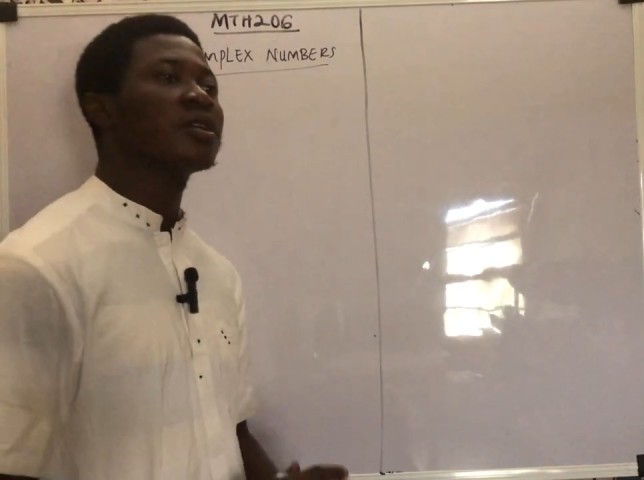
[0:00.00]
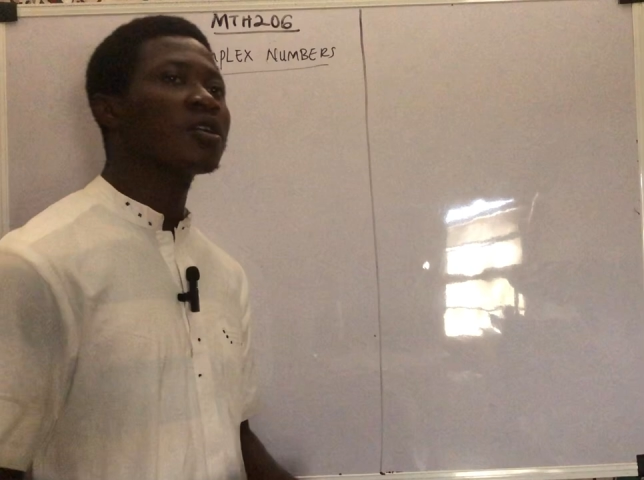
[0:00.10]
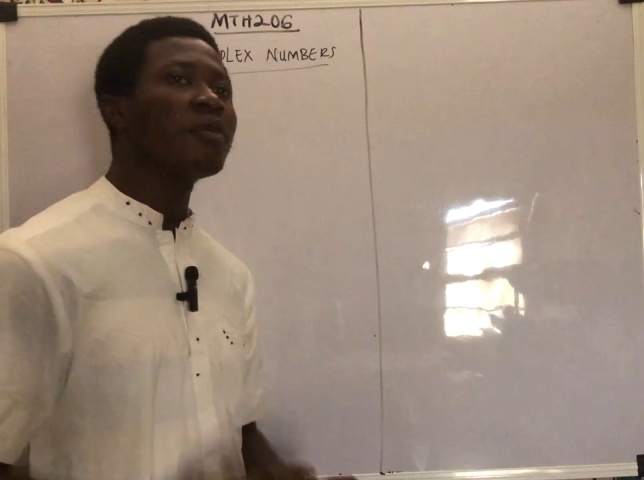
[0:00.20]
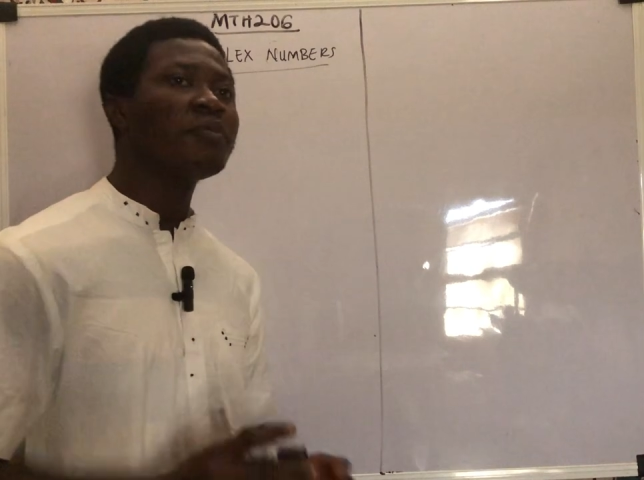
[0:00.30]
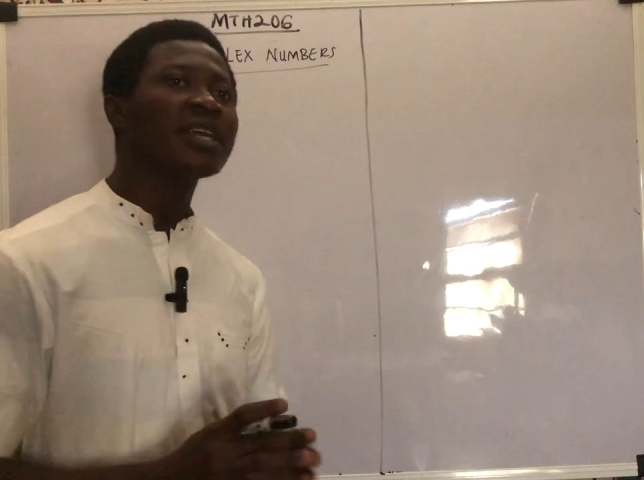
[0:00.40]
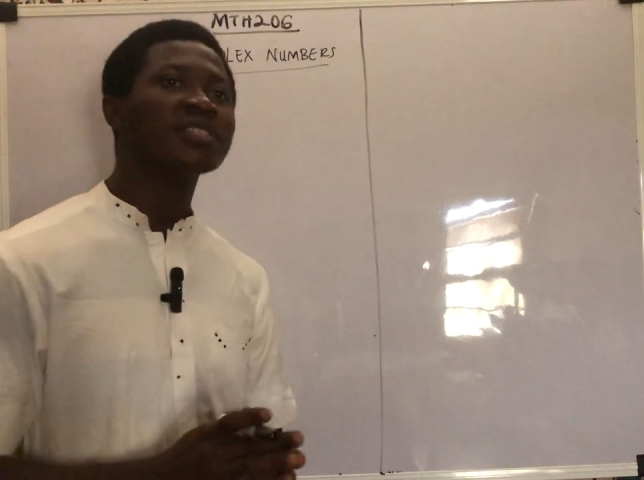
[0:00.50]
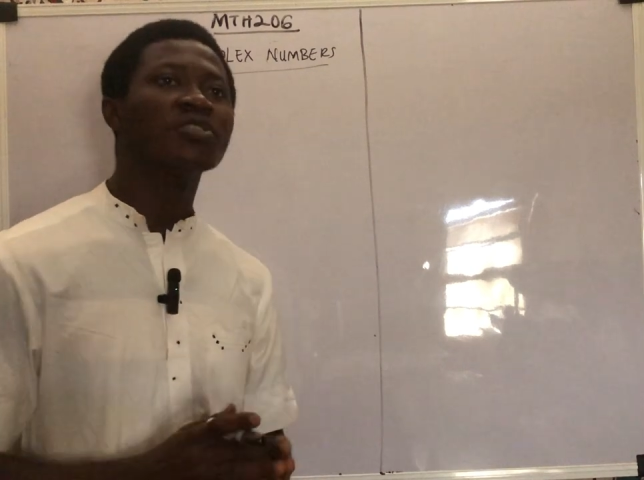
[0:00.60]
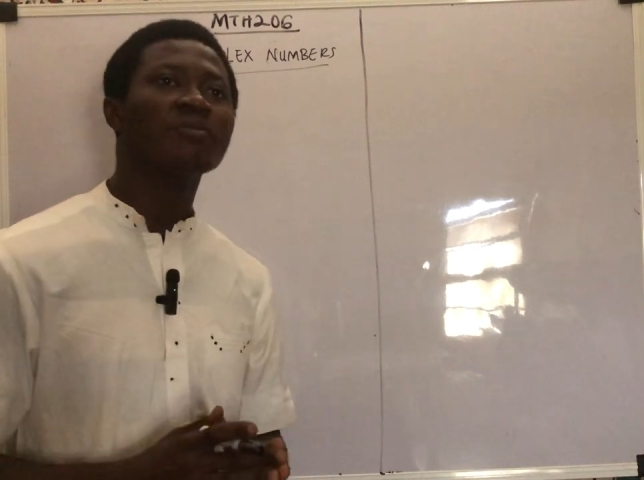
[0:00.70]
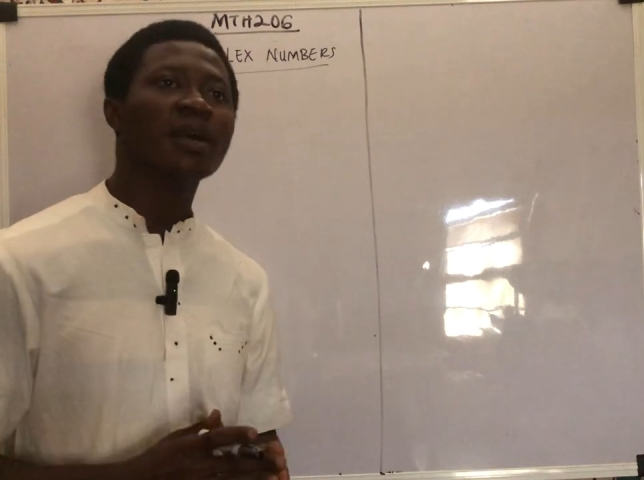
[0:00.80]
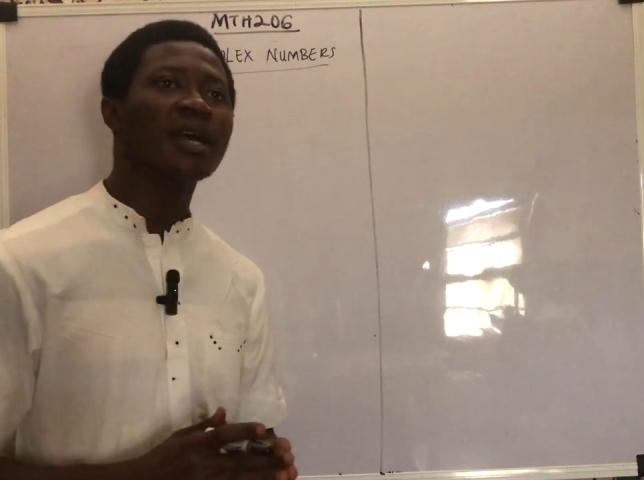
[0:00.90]
Complex
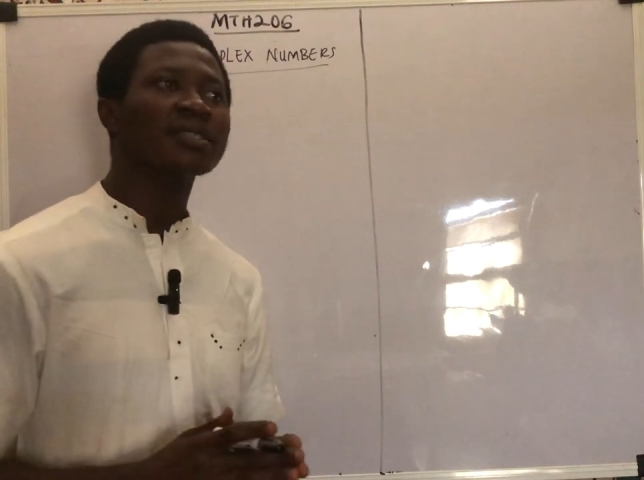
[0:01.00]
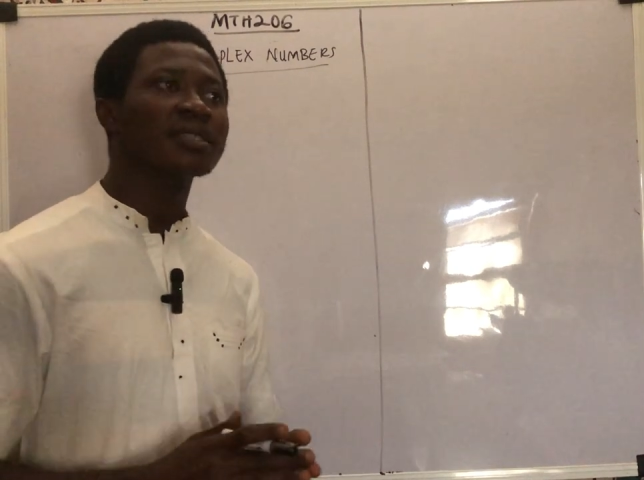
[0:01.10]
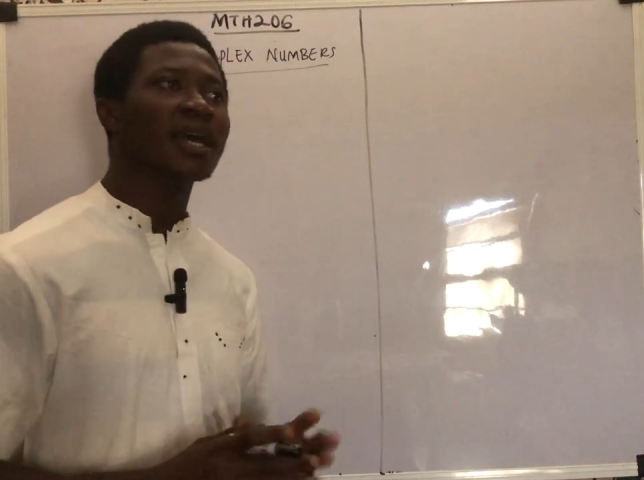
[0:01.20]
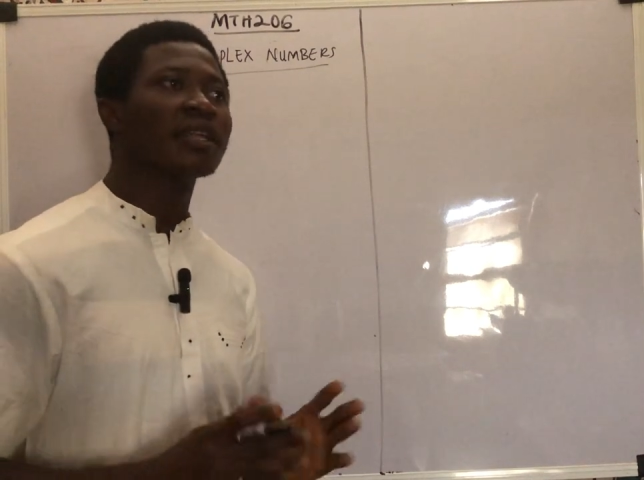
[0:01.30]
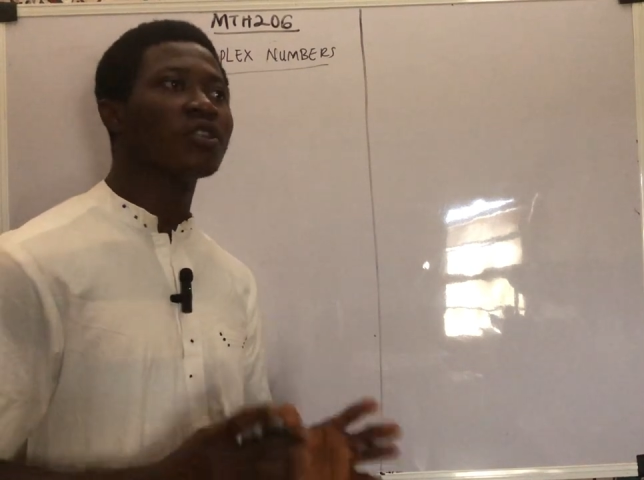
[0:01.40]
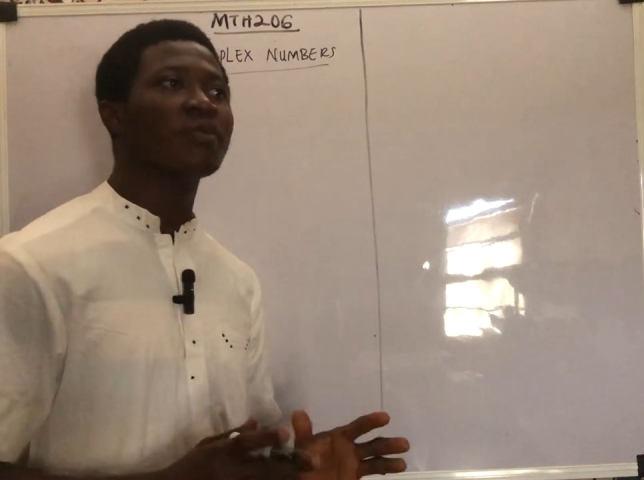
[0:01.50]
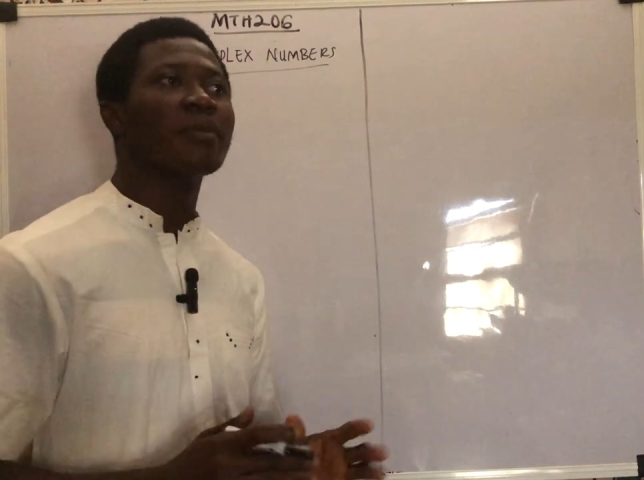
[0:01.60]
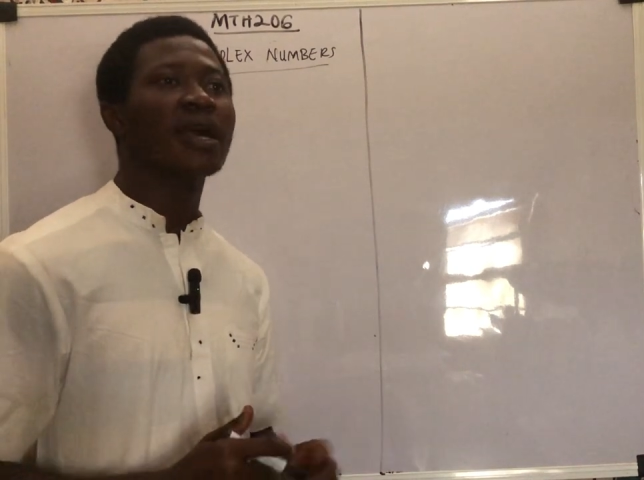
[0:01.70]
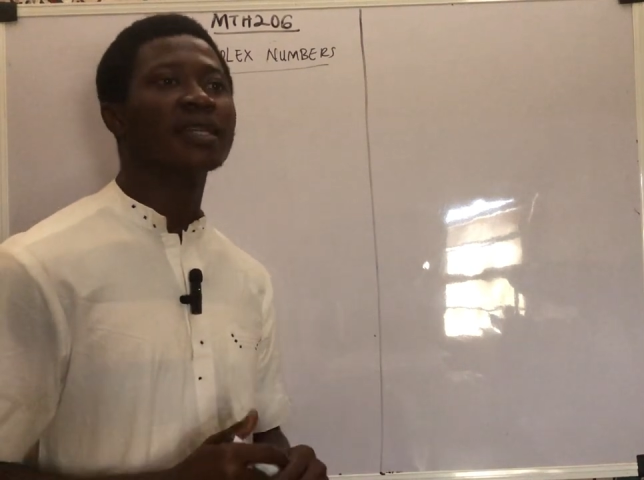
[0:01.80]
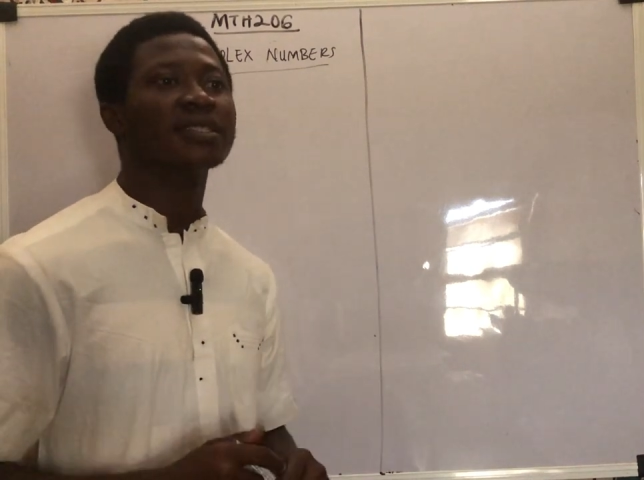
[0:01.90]
numbers are
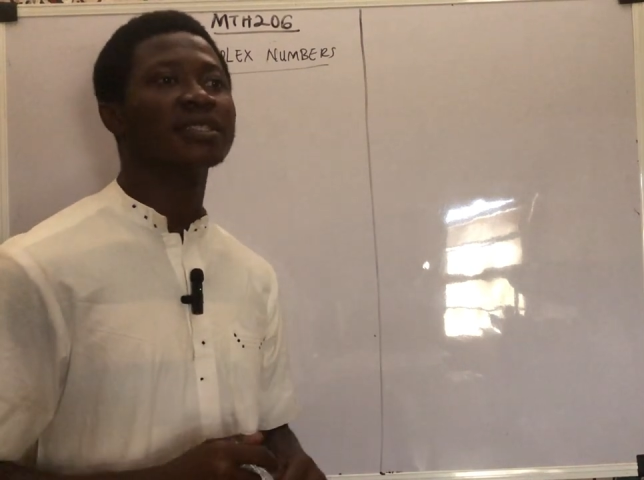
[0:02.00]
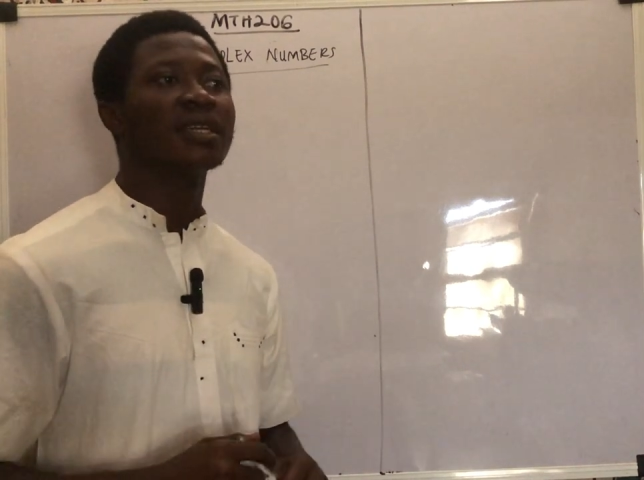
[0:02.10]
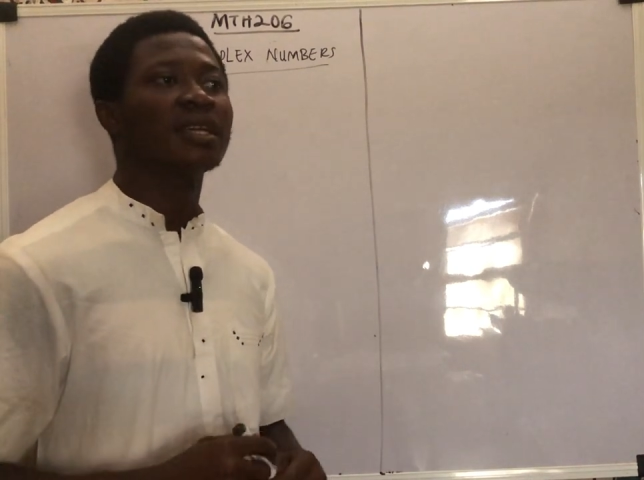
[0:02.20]
numbers